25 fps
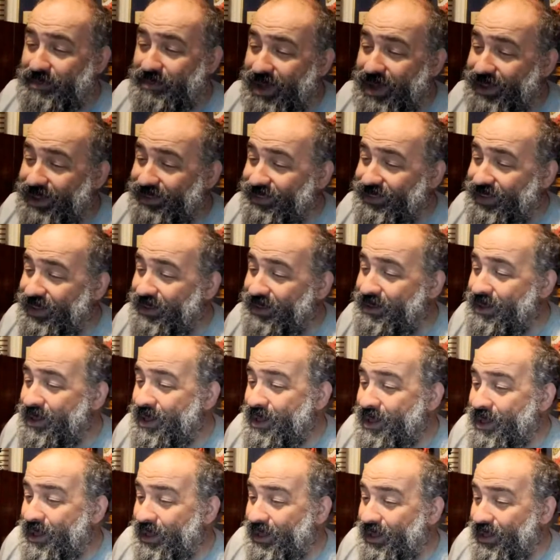unboxing.
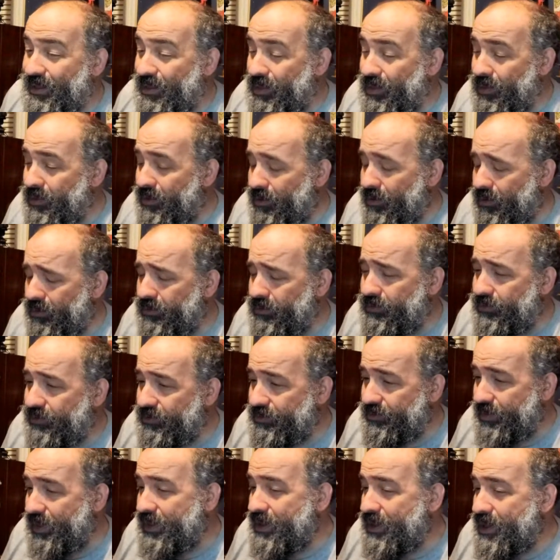
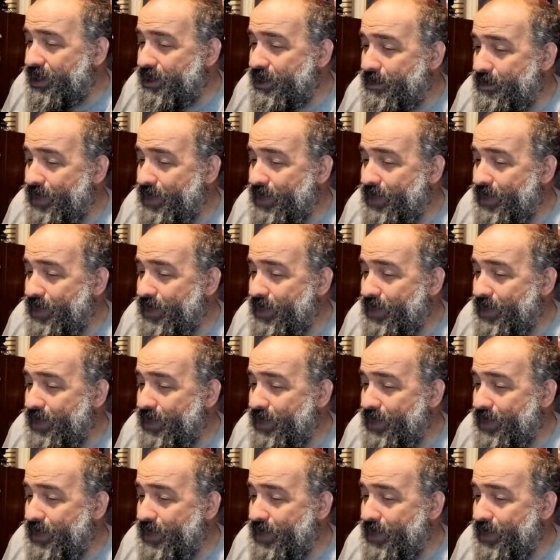Excuse me.